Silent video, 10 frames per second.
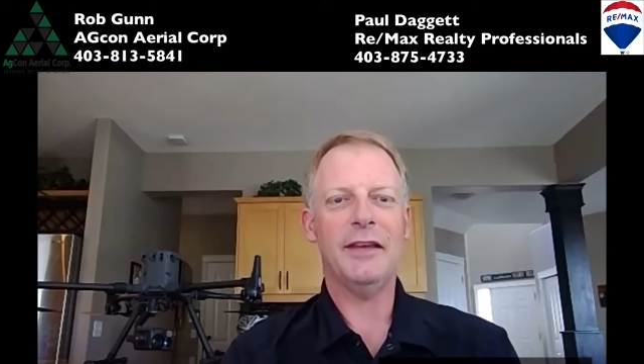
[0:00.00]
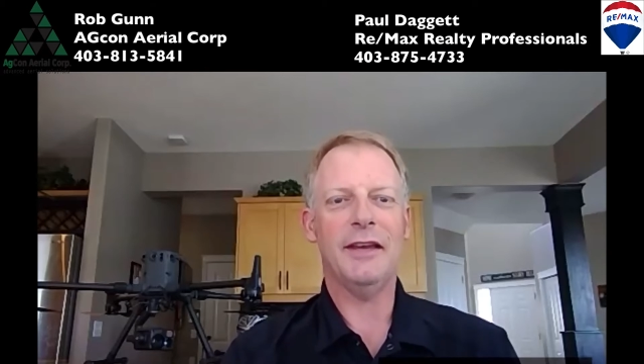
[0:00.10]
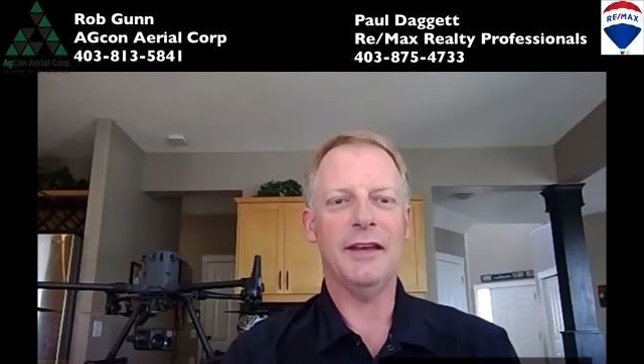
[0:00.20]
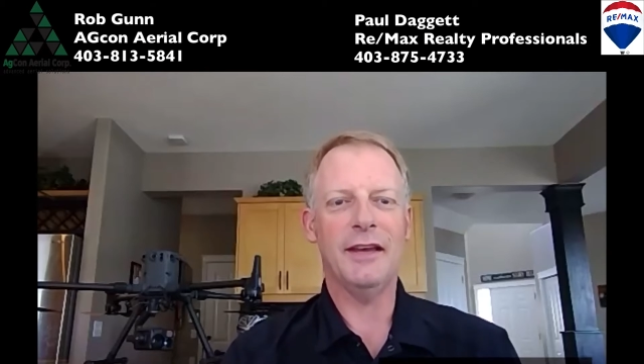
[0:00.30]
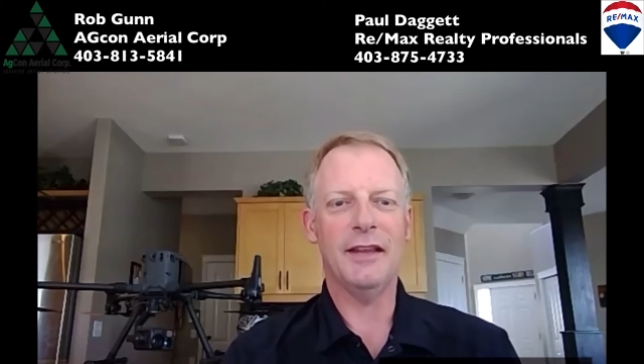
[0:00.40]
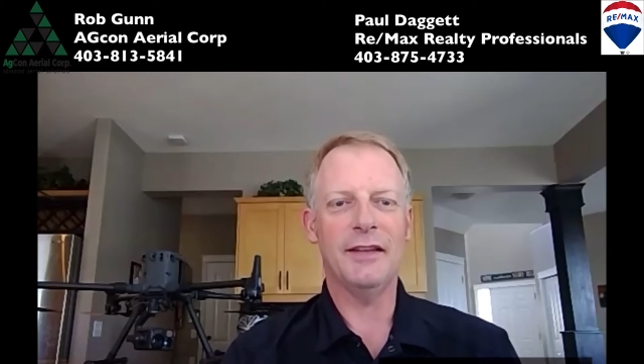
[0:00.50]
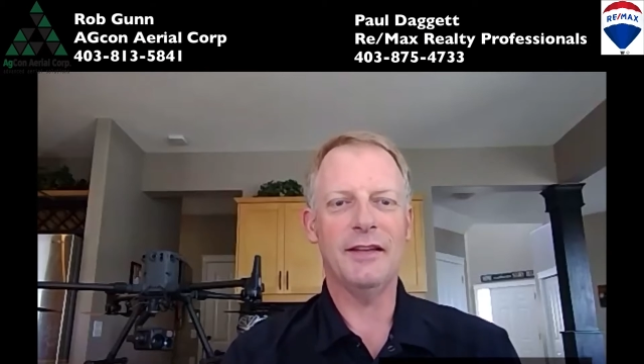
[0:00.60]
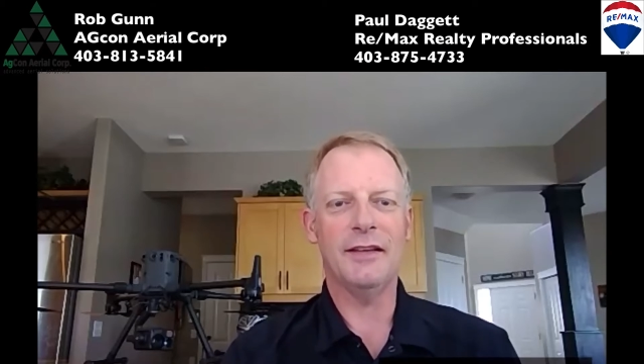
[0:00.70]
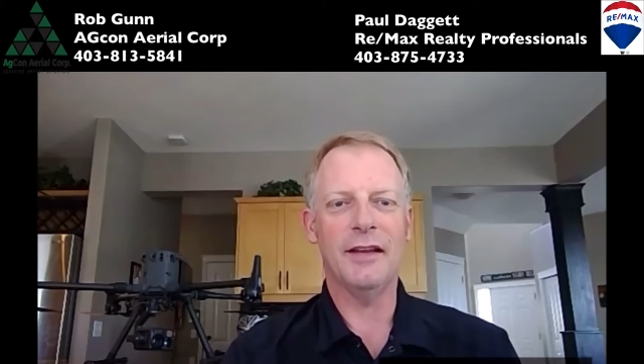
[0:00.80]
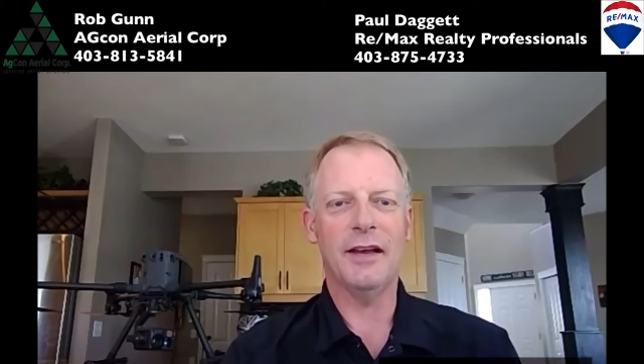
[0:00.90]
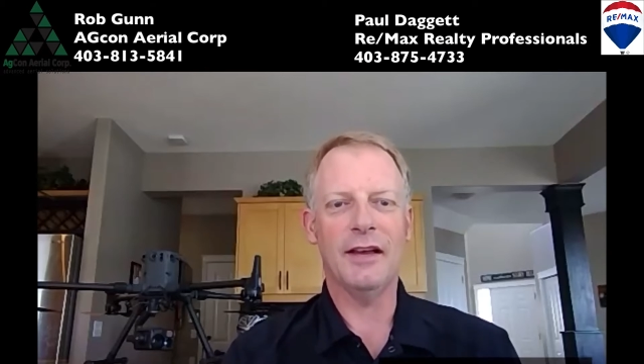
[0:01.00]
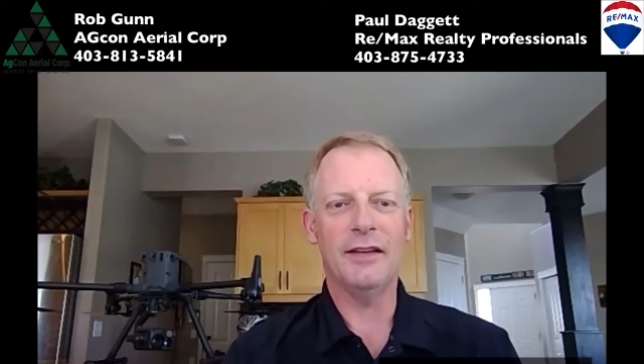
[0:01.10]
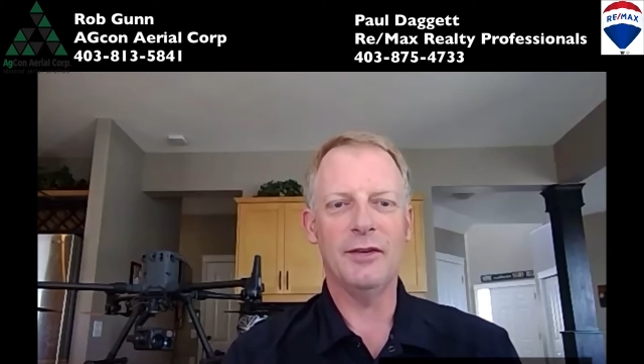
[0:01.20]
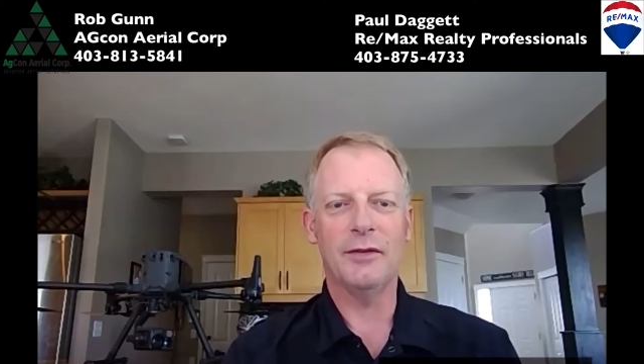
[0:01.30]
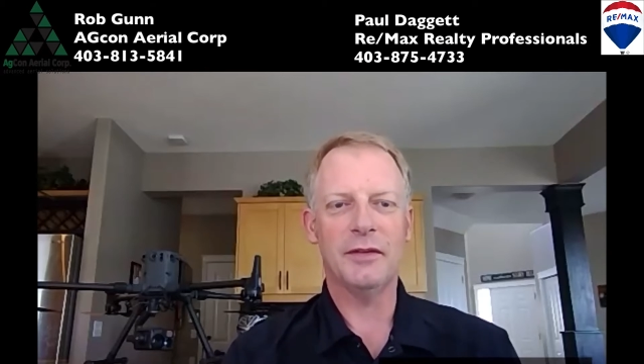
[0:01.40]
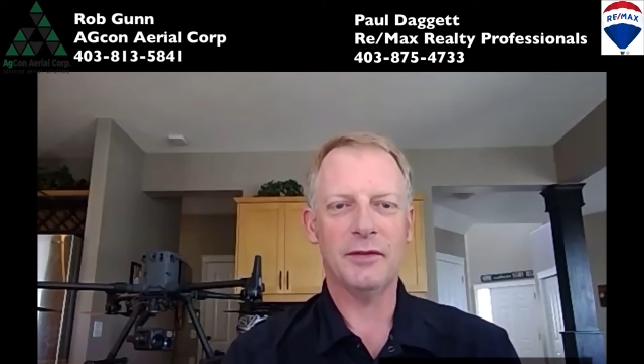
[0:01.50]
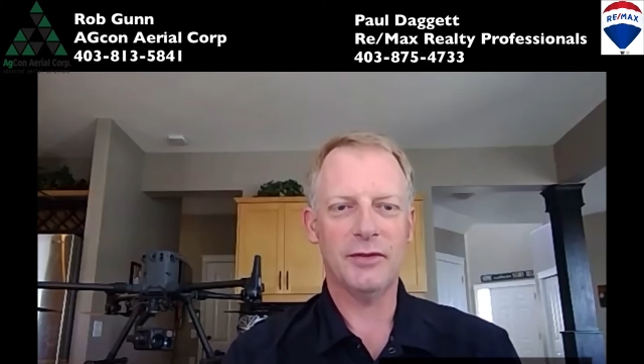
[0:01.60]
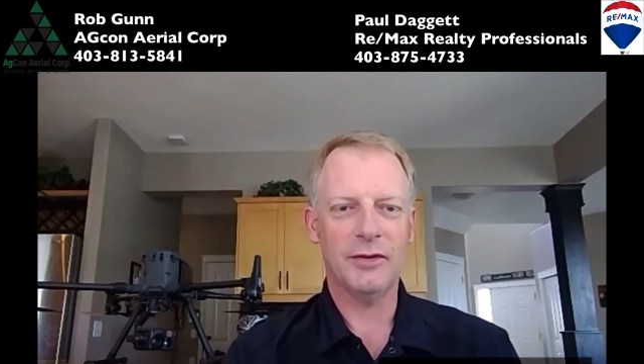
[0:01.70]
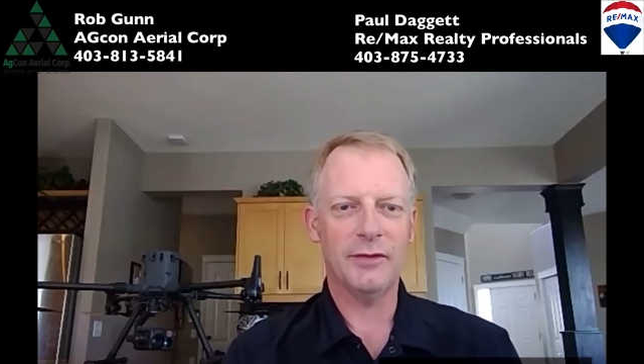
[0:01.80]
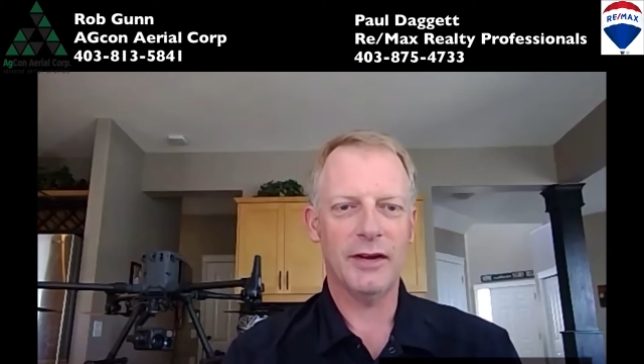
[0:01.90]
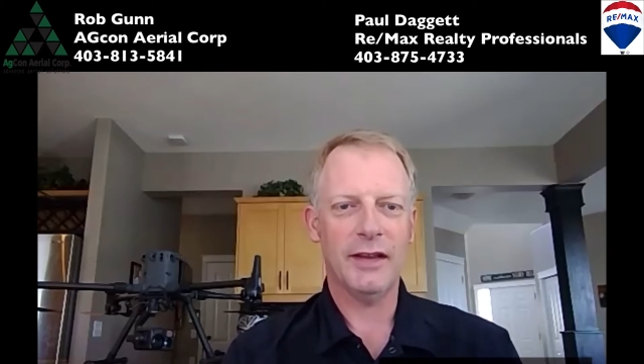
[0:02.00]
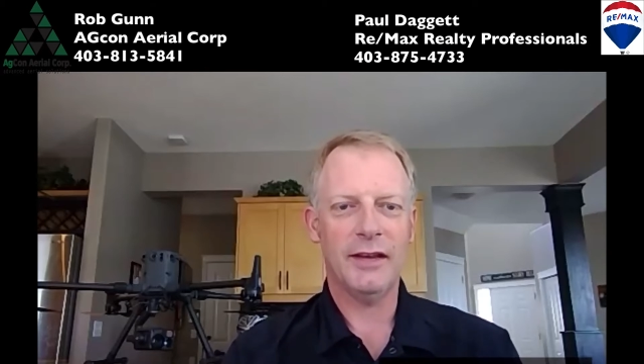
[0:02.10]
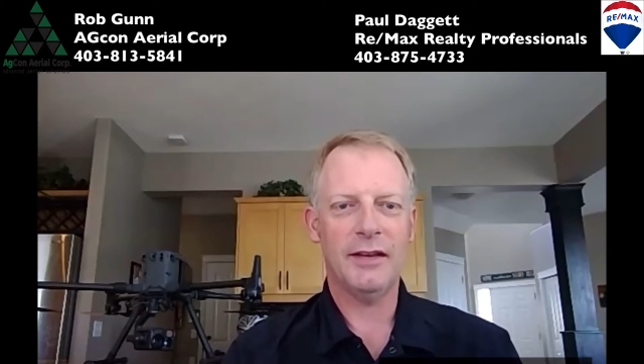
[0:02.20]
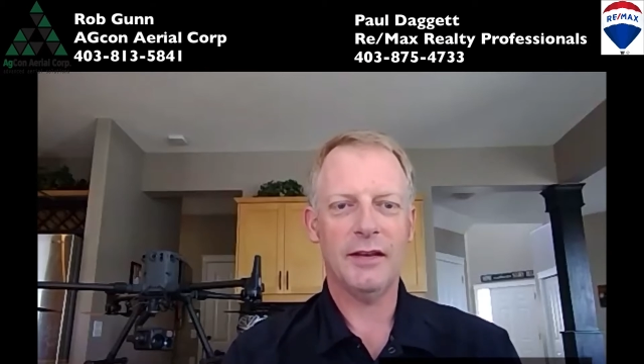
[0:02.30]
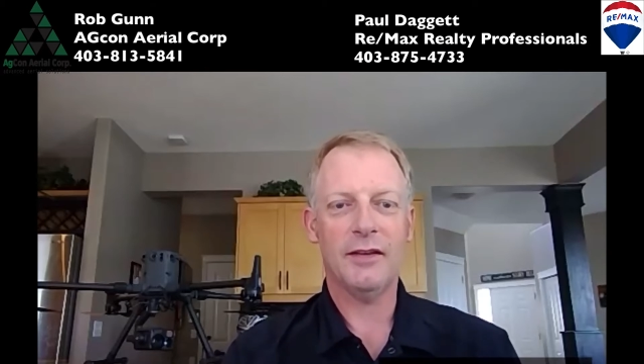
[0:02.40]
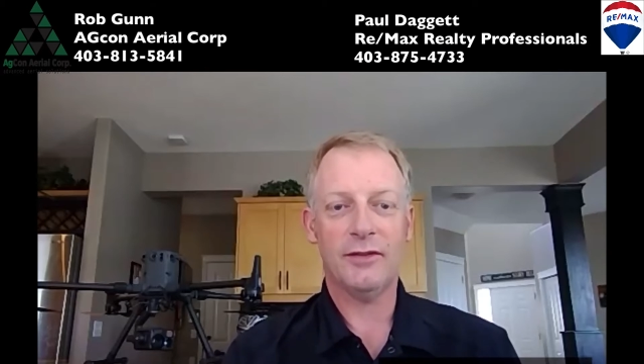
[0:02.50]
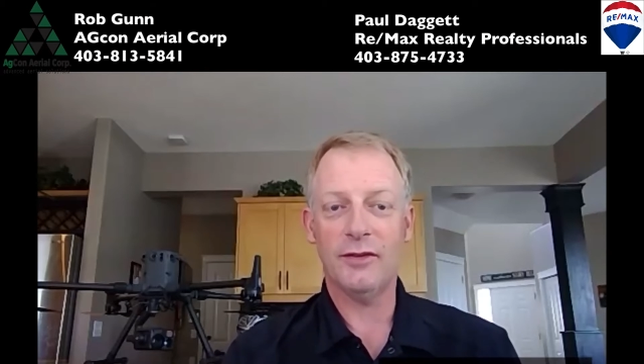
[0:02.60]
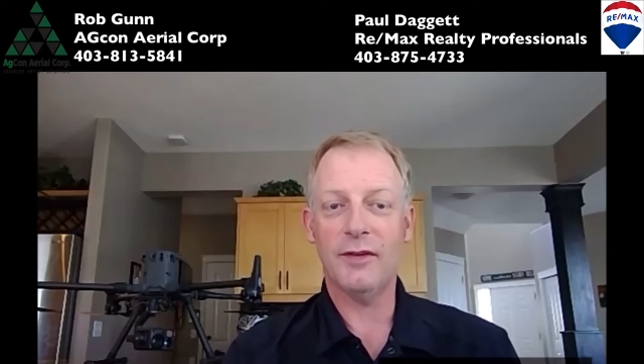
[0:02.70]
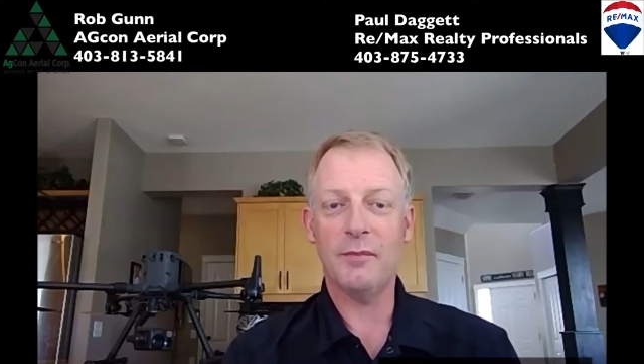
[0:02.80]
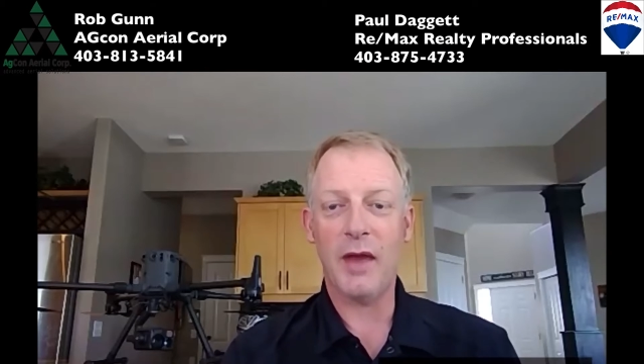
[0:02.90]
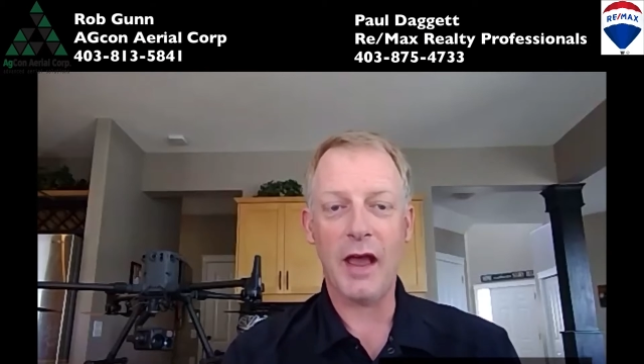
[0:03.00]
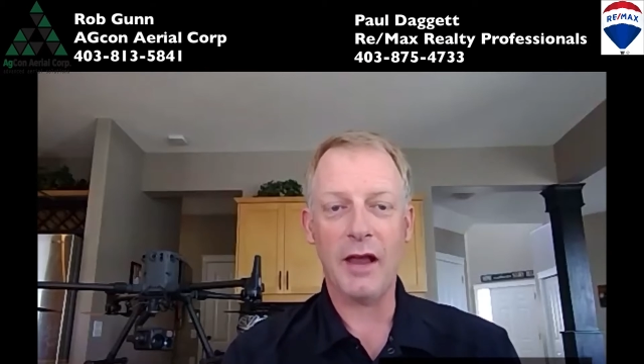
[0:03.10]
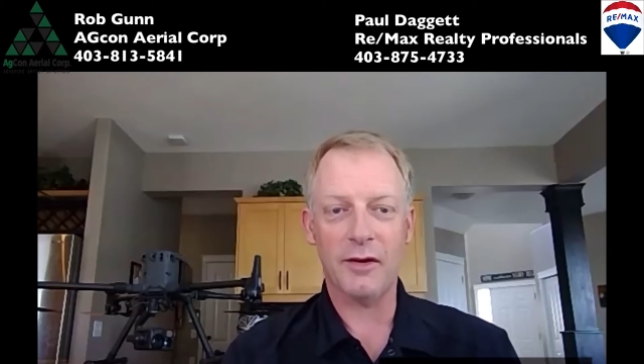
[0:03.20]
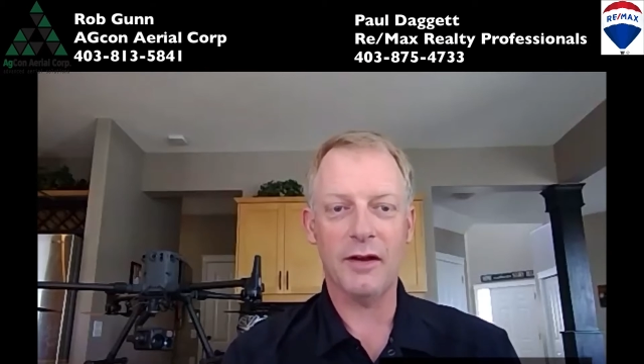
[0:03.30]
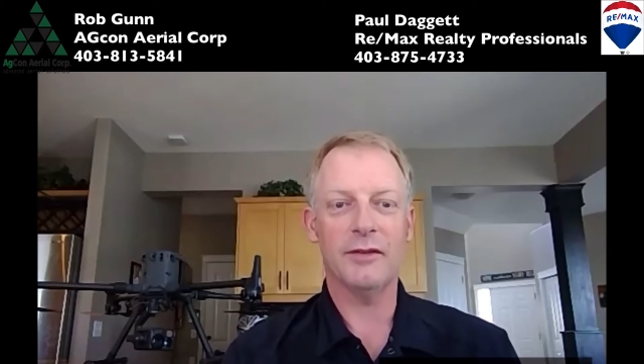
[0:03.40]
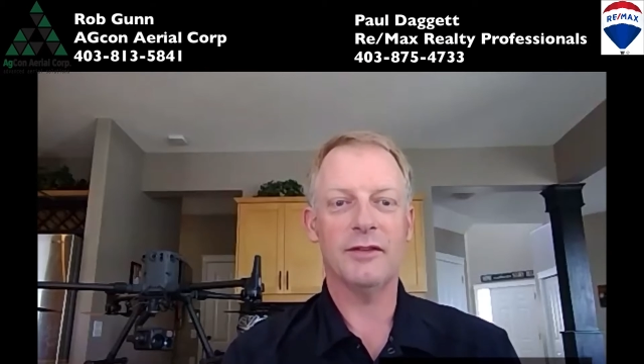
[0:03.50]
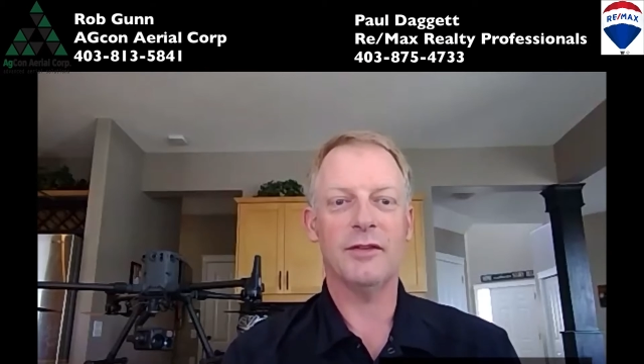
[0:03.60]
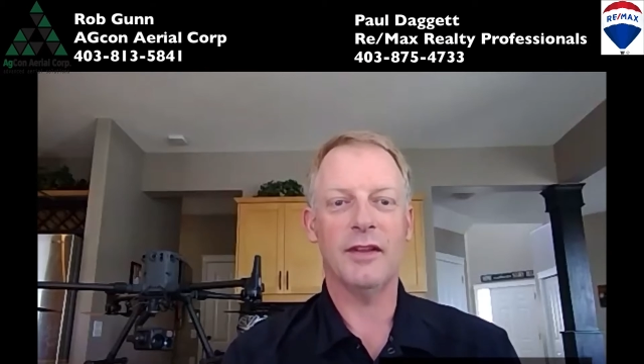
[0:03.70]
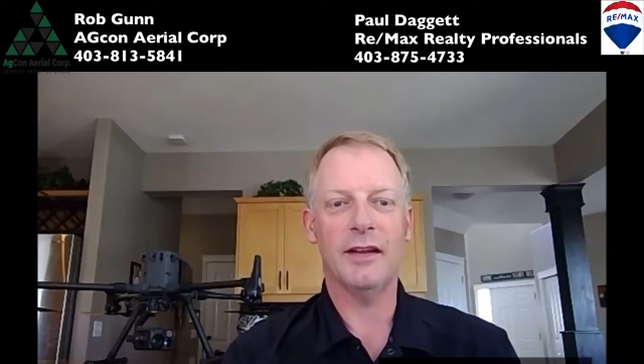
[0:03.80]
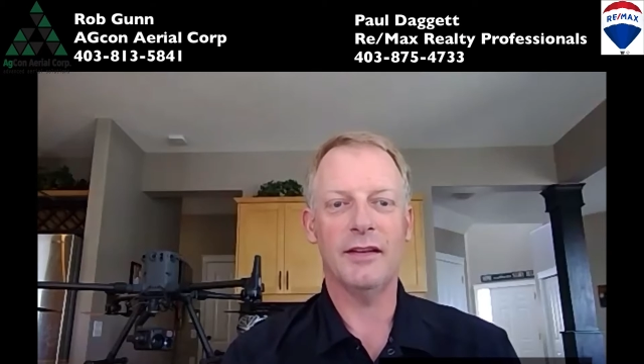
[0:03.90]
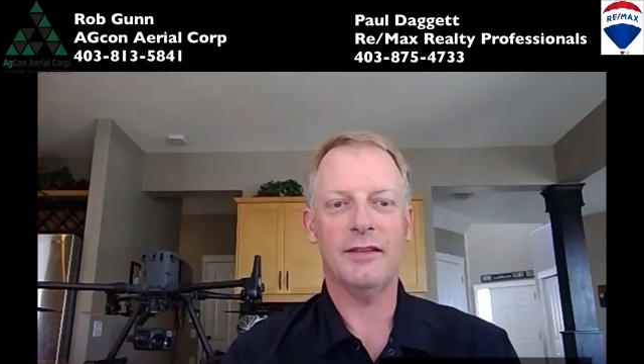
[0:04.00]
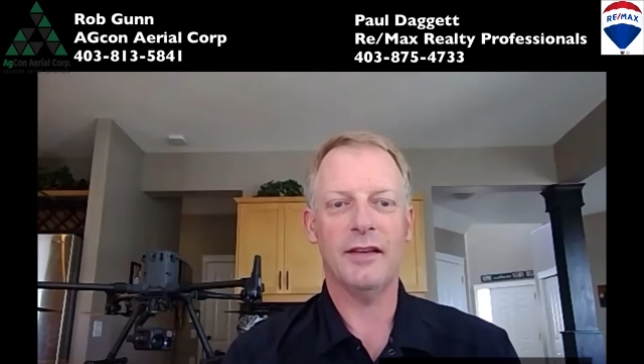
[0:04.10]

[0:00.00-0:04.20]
and I do have a survey background, so then it